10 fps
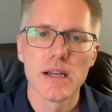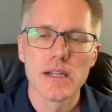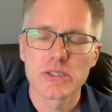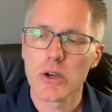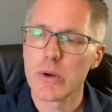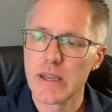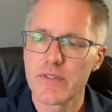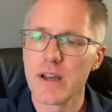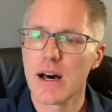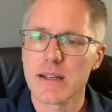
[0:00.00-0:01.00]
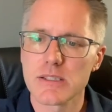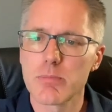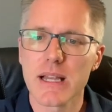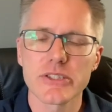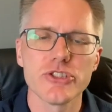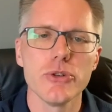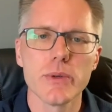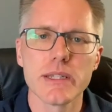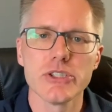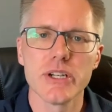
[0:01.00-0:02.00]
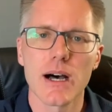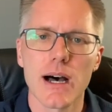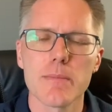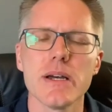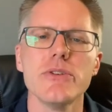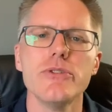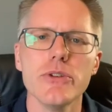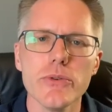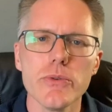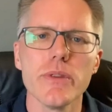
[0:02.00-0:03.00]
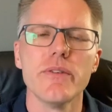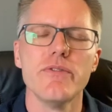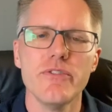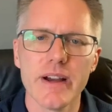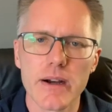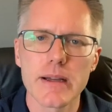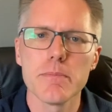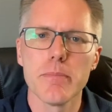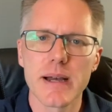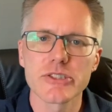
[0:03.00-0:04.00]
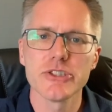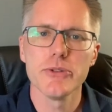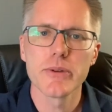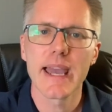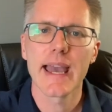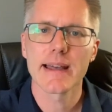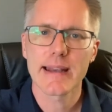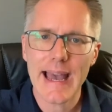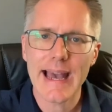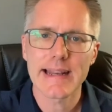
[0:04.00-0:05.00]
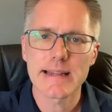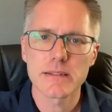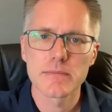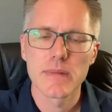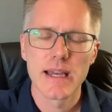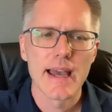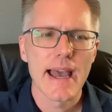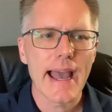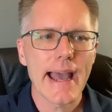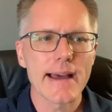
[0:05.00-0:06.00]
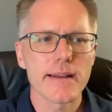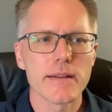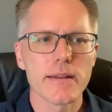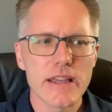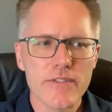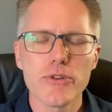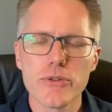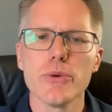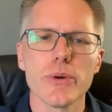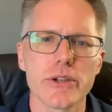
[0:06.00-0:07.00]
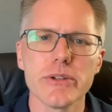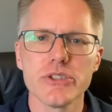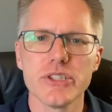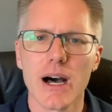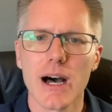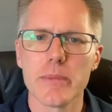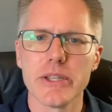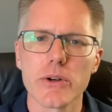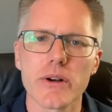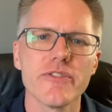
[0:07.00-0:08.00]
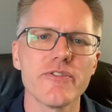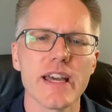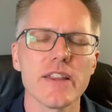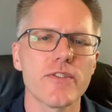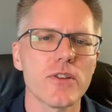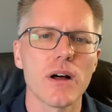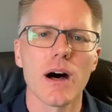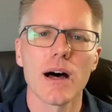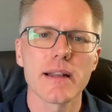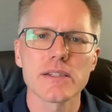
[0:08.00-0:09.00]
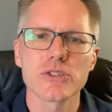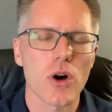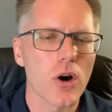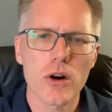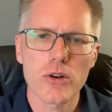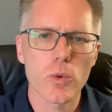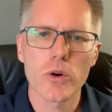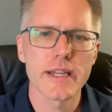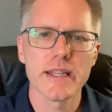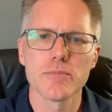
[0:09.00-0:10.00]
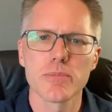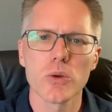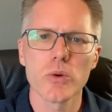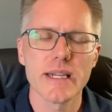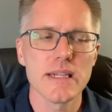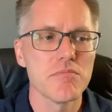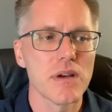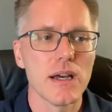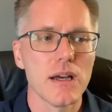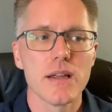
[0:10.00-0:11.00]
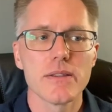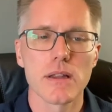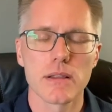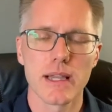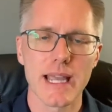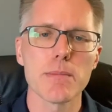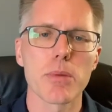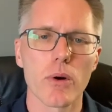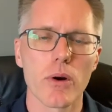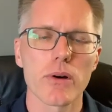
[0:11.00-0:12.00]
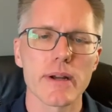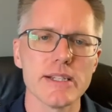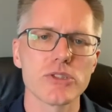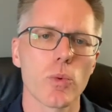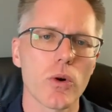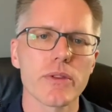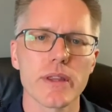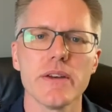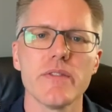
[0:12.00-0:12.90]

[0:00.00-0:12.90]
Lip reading: So if God has blessed you with a job, do the very best you can at it. And if you do a good job and you're a faithful, honest, hardworking employee, the laborer is worthy of